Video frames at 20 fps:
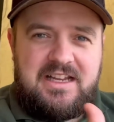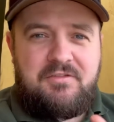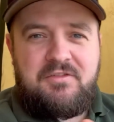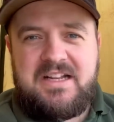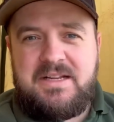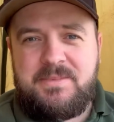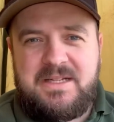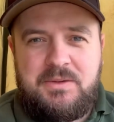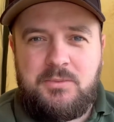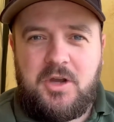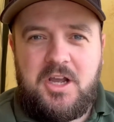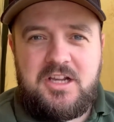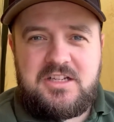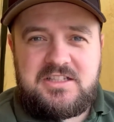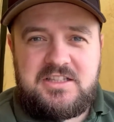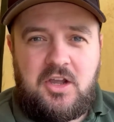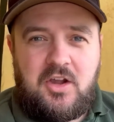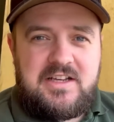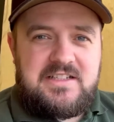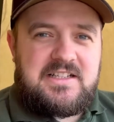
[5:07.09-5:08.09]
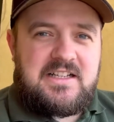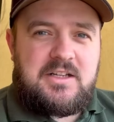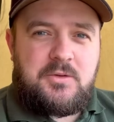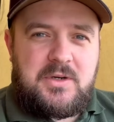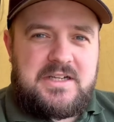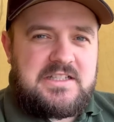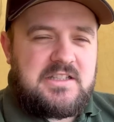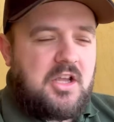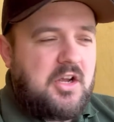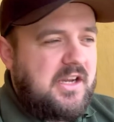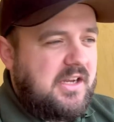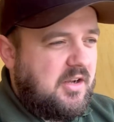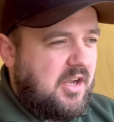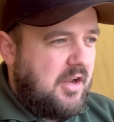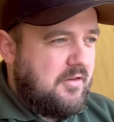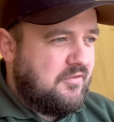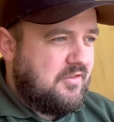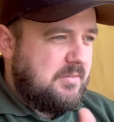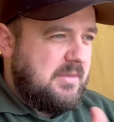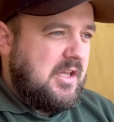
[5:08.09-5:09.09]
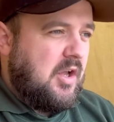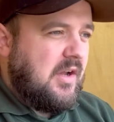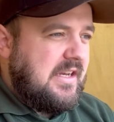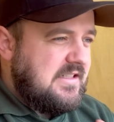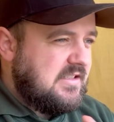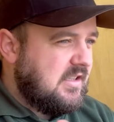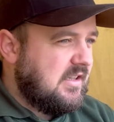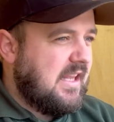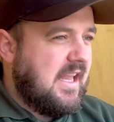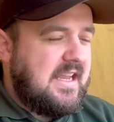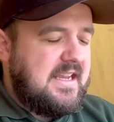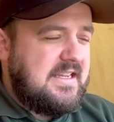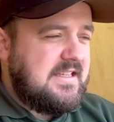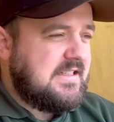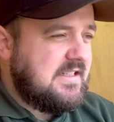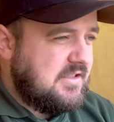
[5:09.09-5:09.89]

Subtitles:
If anybody works nights, they know what it's like going from nights to days.